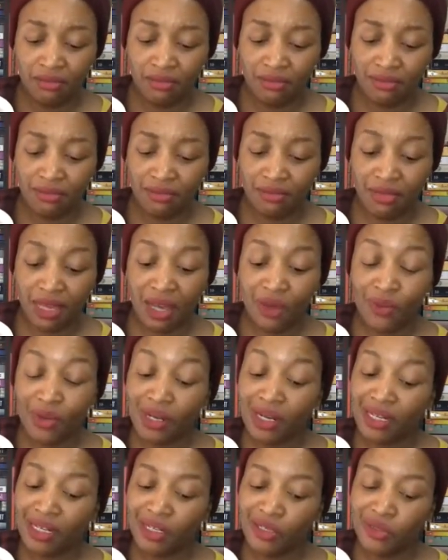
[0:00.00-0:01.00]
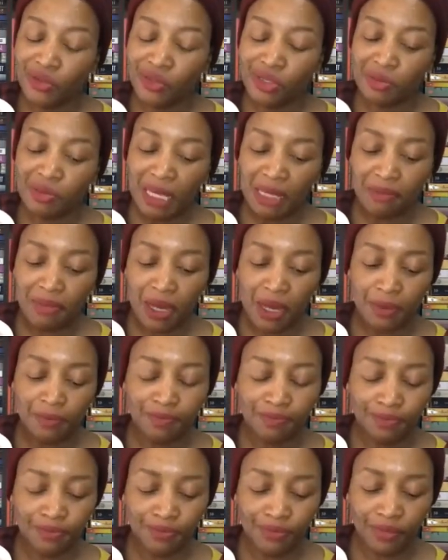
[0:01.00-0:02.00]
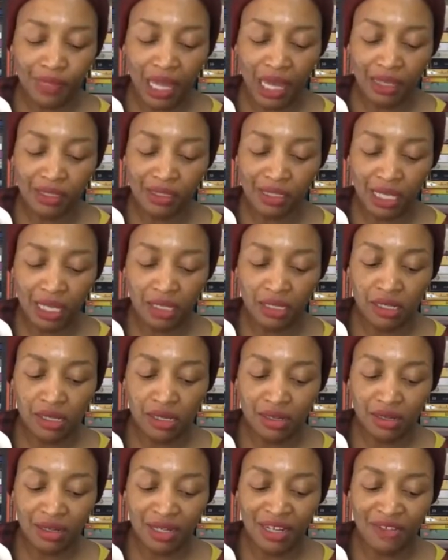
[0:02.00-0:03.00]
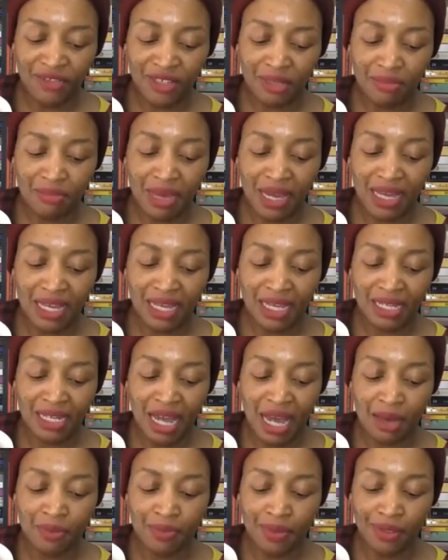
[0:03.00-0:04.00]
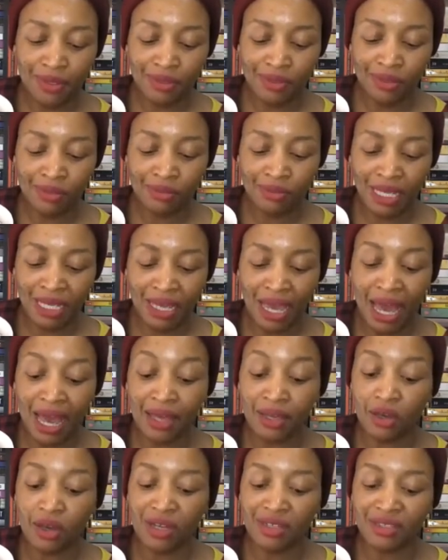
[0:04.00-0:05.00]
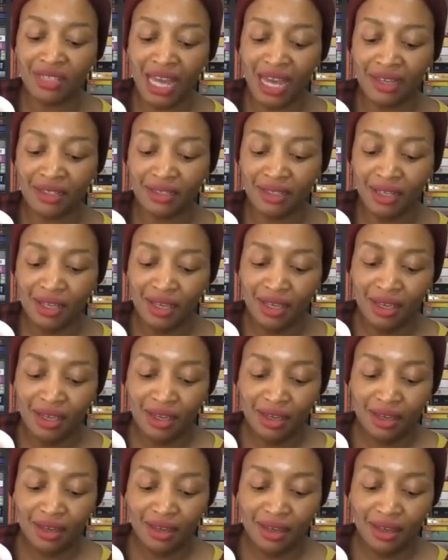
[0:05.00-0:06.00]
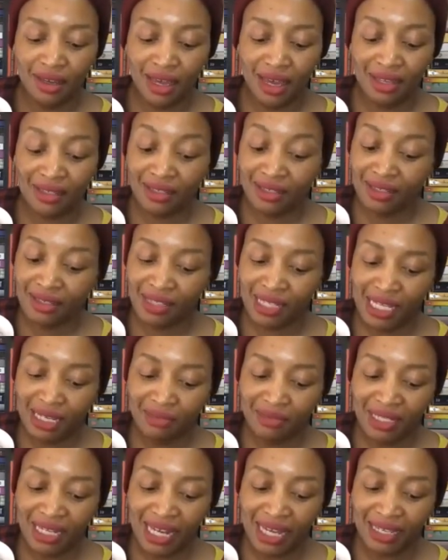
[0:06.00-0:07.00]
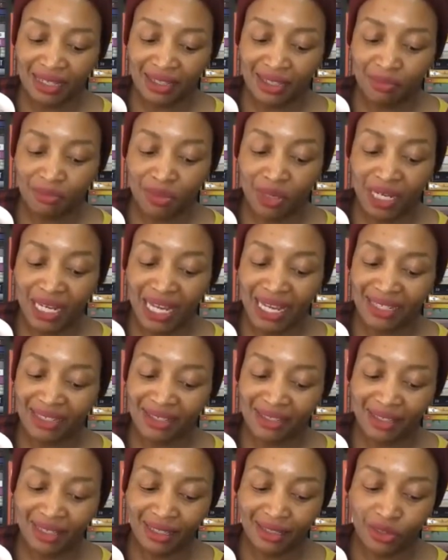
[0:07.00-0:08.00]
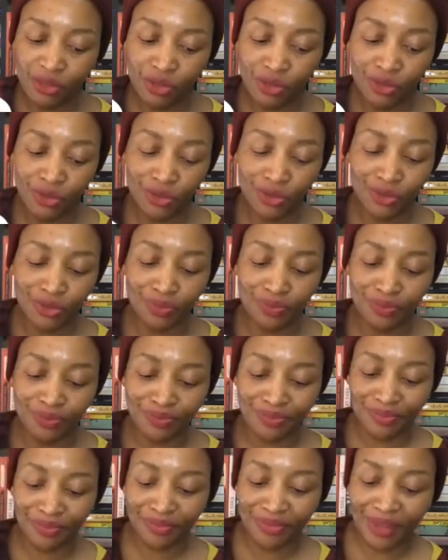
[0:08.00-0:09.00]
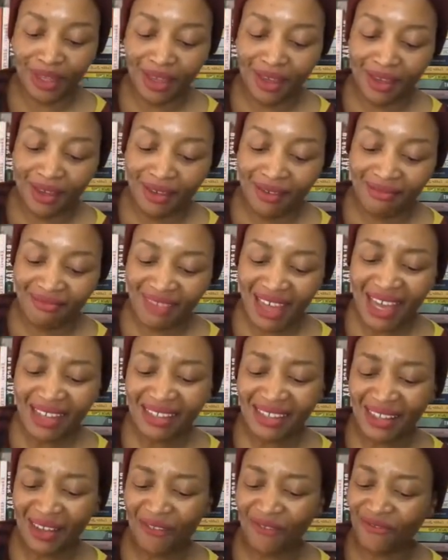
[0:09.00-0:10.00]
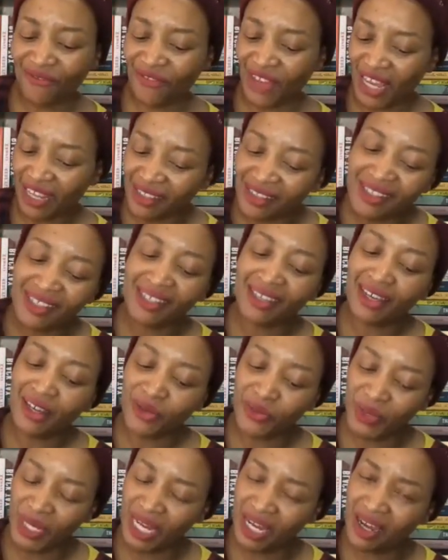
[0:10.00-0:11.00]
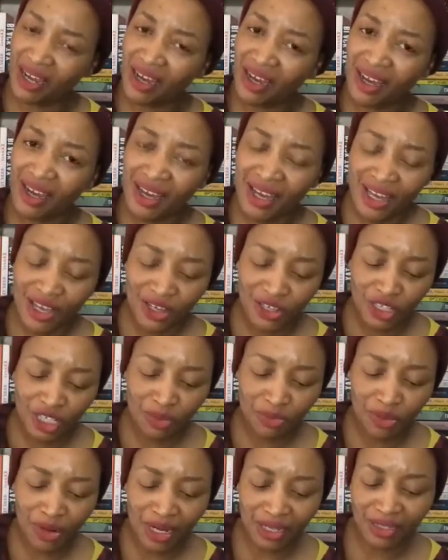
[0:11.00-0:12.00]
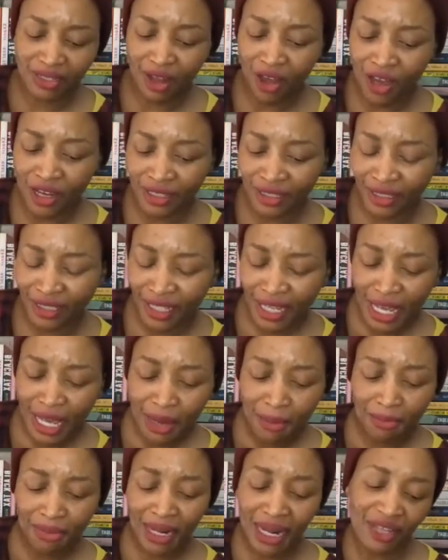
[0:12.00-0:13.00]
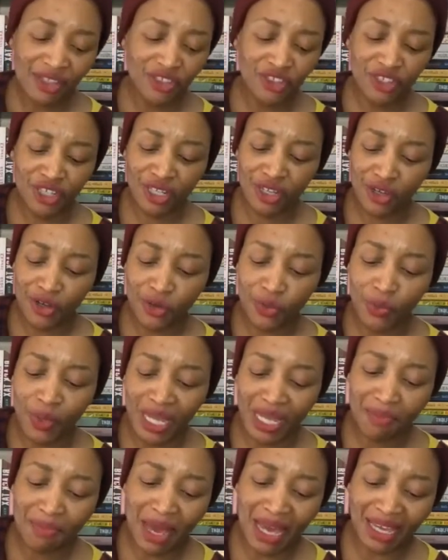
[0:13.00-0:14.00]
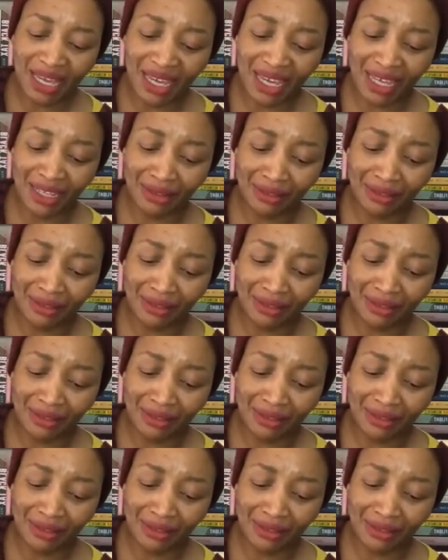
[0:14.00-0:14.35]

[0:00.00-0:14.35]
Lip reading: I work at a newspaper, I said, lifting my head up to make eye contact, as it seemed like the polite thing to do. That's a fancy career, she pressed on, plunging her way back in.